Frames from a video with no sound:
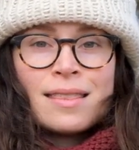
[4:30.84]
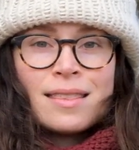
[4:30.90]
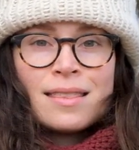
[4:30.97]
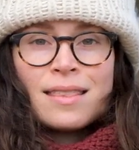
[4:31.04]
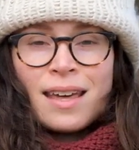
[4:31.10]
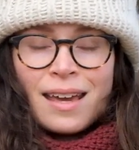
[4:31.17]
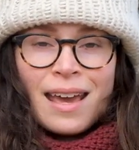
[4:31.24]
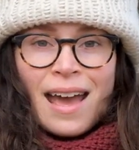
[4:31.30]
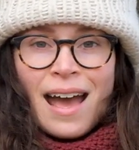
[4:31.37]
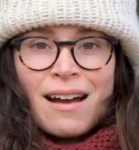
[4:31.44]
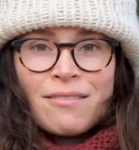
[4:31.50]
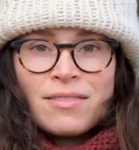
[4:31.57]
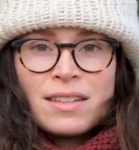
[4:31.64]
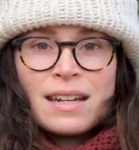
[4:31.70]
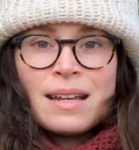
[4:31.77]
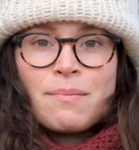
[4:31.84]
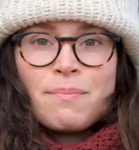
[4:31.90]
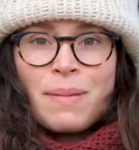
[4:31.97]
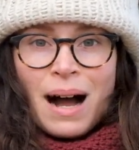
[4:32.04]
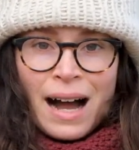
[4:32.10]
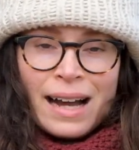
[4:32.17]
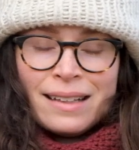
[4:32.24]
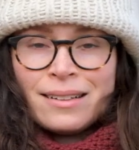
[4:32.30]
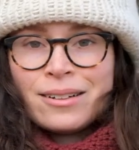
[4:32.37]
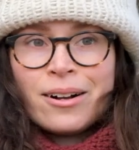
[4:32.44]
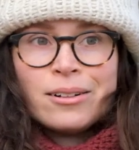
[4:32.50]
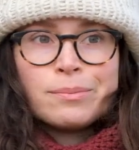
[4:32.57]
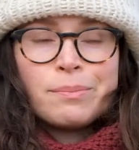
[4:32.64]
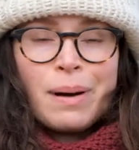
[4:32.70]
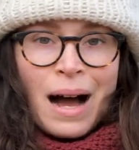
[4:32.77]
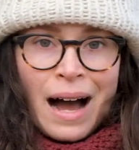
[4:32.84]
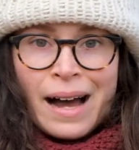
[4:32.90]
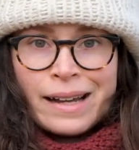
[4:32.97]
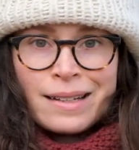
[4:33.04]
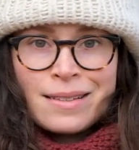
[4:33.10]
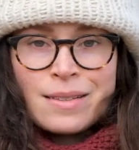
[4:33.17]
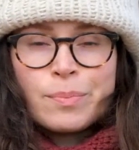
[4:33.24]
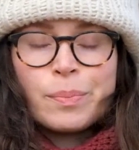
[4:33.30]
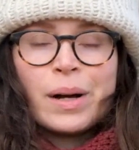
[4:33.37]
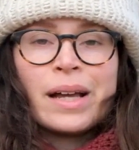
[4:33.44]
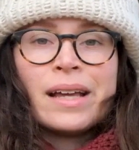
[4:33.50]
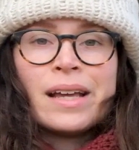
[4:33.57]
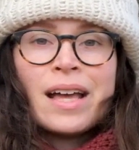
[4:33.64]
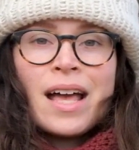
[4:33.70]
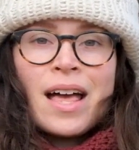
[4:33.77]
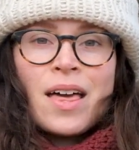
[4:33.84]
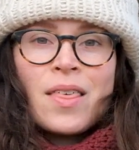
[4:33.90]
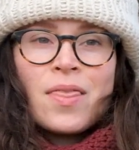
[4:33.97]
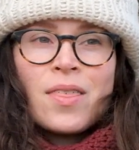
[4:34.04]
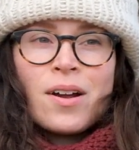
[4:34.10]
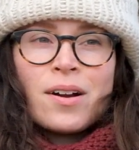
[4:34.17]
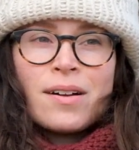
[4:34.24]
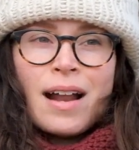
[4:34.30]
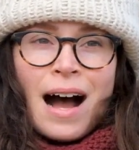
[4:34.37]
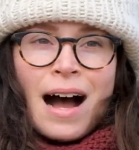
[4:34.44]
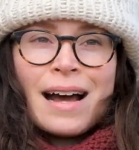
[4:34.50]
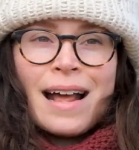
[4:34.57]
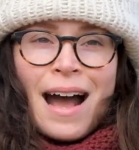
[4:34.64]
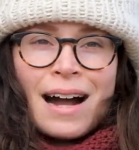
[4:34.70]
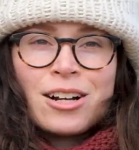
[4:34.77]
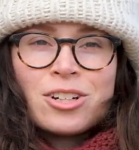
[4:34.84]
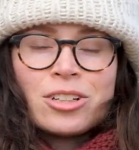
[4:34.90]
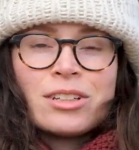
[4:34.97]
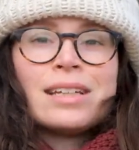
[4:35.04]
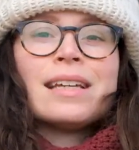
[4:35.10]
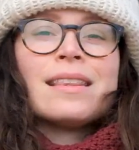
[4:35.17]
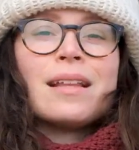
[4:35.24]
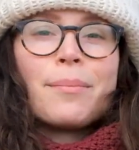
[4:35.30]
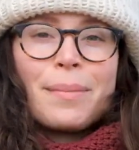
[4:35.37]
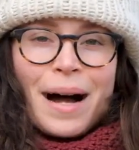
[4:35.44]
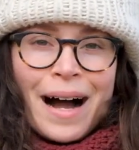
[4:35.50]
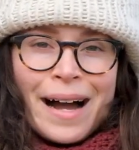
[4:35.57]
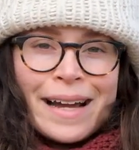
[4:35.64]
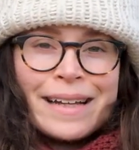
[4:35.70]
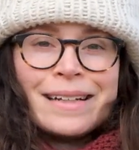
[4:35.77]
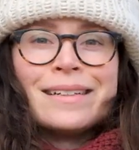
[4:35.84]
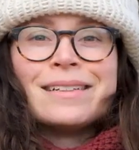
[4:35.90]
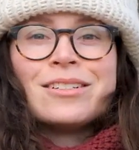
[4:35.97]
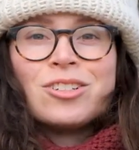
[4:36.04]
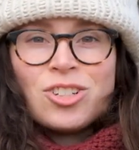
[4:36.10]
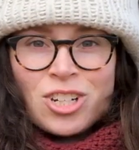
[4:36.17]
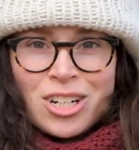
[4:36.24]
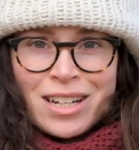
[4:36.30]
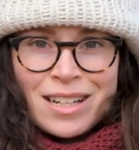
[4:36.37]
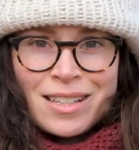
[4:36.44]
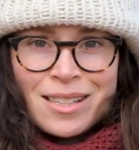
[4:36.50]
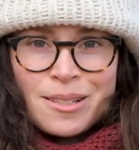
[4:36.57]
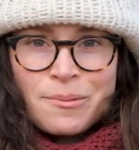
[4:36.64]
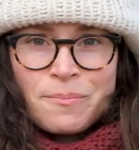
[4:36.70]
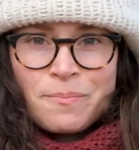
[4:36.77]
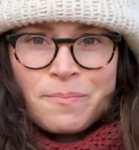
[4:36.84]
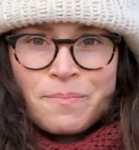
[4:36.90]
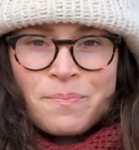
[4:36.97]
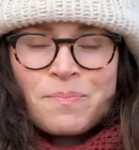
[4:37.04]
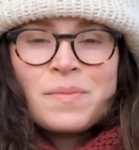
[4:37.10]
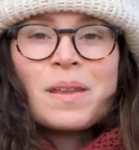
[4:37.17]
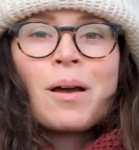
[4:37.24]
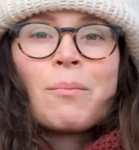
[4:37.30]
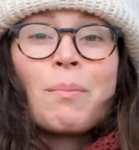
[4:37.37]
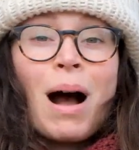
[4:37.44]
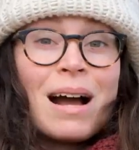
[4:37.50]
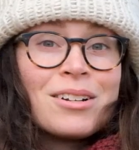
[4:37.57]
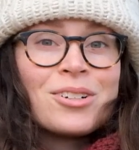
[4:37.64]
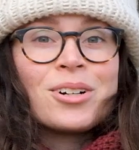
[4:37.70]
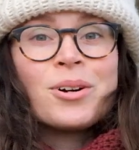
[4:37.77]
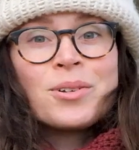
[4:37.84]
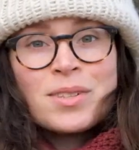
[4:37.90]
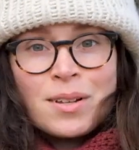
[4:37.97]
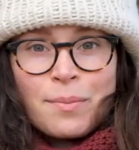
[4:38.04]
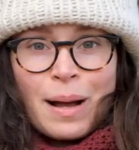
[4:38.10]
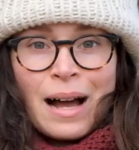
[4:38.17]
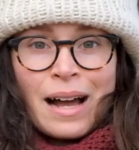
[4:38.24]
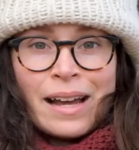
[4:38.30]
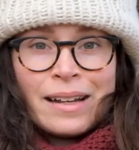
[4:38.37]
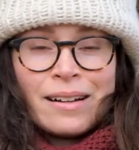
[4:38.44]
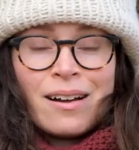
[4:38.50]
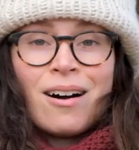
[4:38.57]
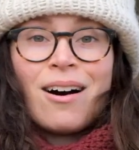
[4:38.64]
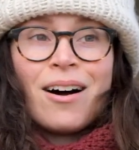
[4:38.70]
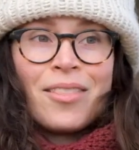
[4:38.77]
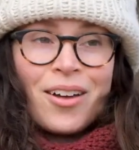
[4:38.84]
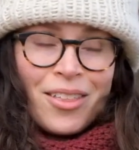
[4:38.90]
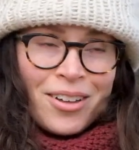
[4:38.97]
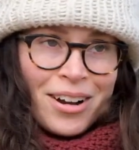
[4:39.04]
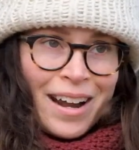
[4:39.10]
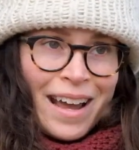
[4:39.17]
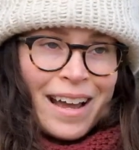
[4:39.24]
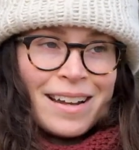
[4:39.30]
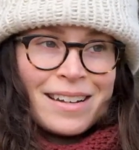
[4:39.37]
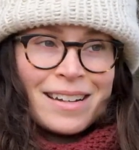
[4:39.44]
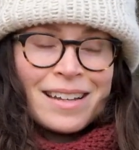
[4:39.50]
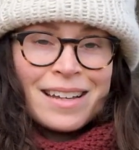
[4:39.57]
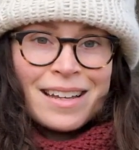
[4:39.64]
They have the name pine, they're called pines, but they're not actually in the pine genus. Ponderosa pine, on the other hand,